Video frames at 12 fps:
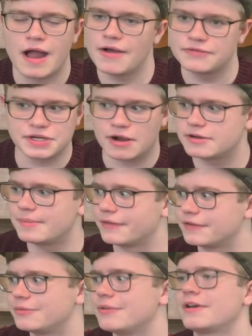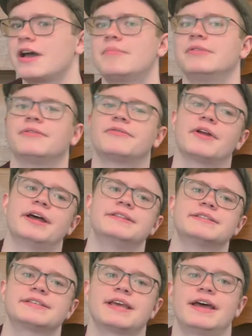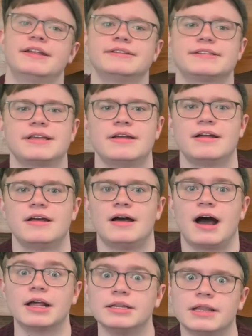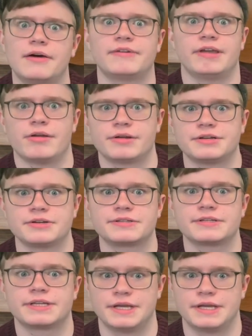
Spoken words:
I've talked about this with a couple of friends, and I love characters.